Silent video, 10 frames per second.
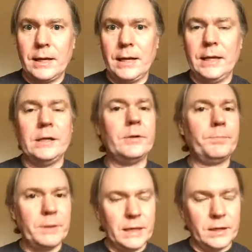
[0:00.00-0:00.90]
and it
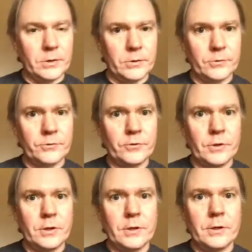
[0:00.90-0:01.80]
appears
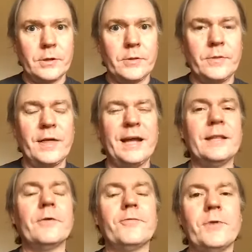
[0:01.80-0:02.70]

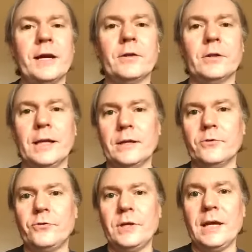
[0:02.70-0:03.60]
that the final
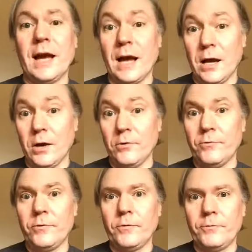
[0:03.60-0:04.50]
legacy
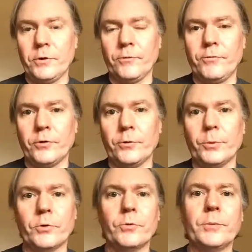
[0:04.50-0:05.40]
of Phil
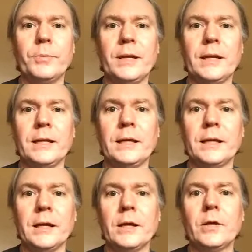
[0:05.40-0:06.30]
Fulmer would
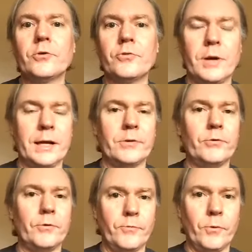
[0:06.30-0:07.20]
be trying
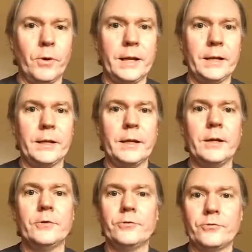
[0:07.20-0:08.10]
to avoid
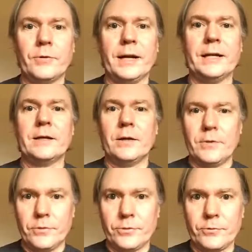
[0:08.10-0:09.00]
Strike
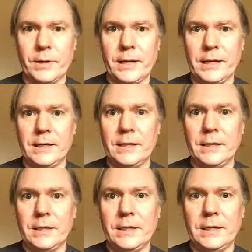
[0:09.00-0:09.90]
Three
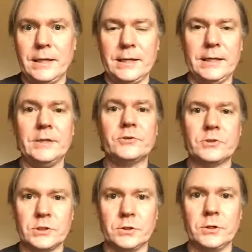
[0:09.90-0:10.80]
in
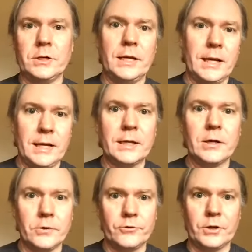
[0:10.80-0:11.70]
his third head
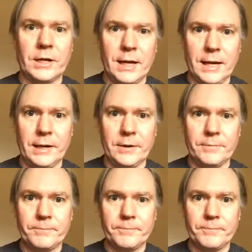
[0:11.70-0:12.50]
coaching hire.